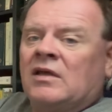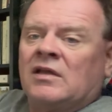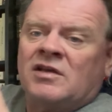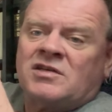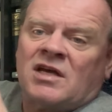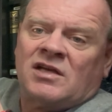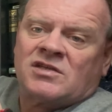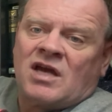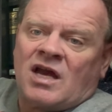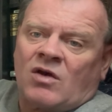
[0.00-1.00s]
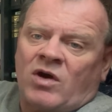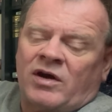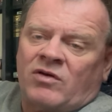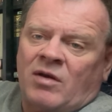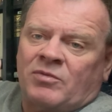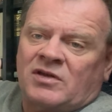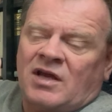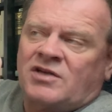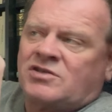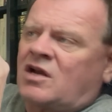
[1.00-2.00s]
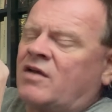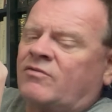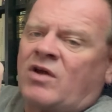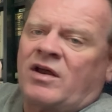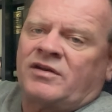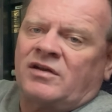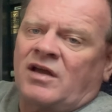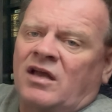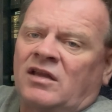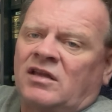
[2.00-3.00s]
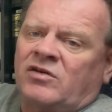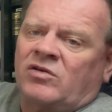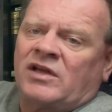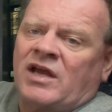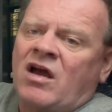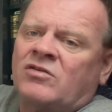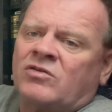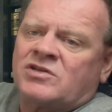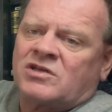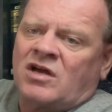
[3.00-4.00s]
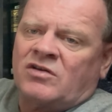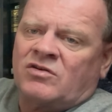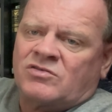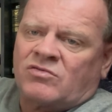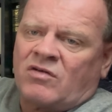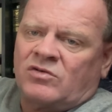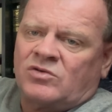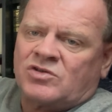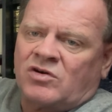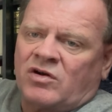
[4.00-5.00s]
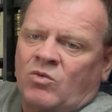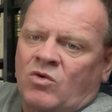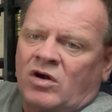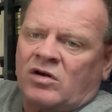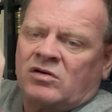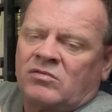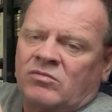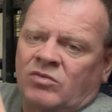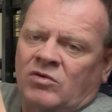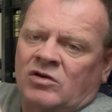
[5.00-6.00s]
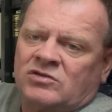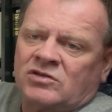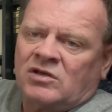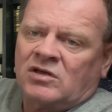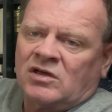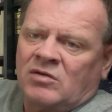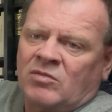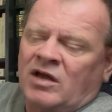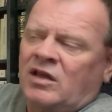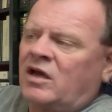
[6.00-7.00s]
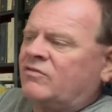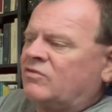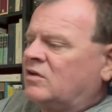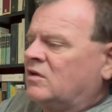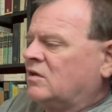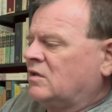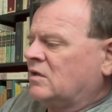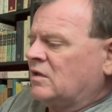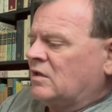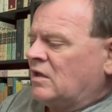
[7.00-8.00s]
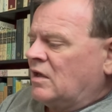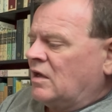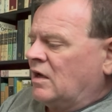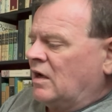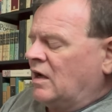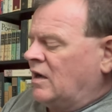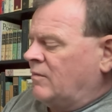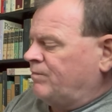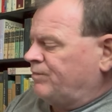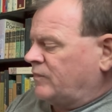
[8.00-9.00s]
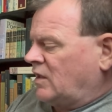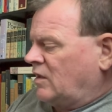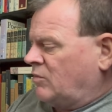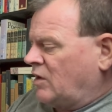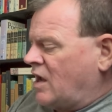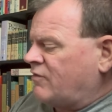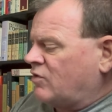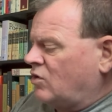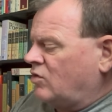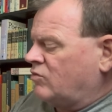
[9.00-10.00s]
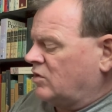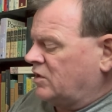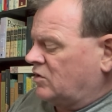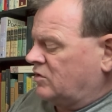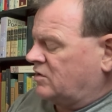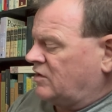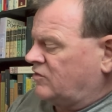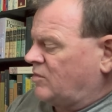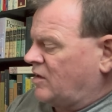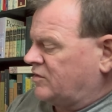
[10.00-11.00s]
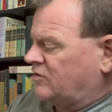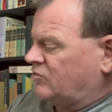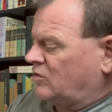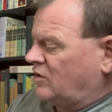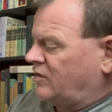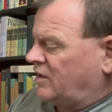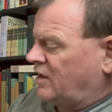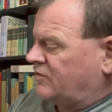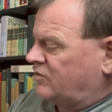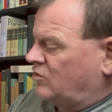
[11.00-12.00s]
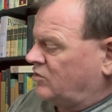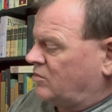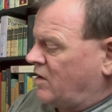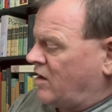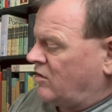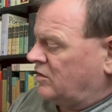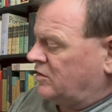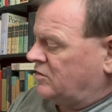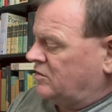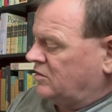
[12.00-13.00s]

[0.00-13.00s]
This thing has got quite a reputation. I've read literally hundreds and hundreds of Revolutionary War books in my life. But I've heard really good things about this one. I think it has to do with the Maryland.